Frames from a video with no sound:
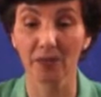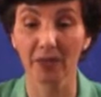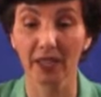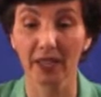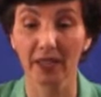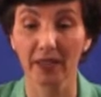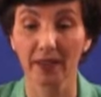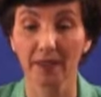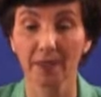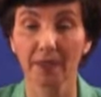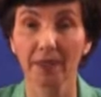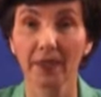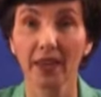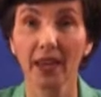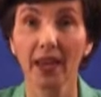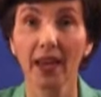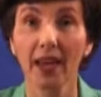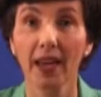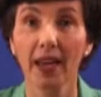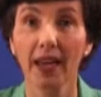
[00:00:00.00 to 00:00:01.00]
me.
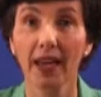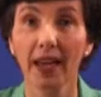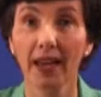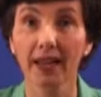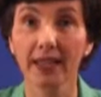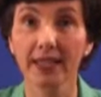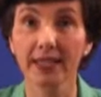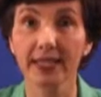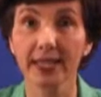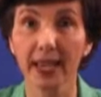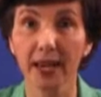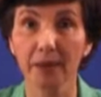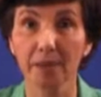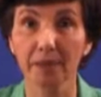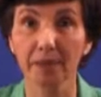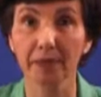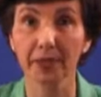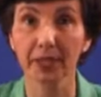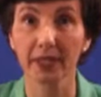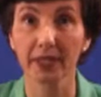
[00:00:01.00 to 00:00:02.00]

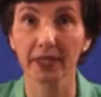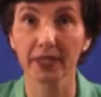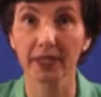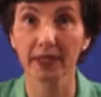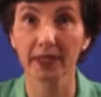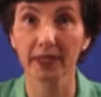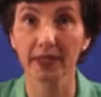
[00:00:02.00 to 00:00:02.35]
Exempt,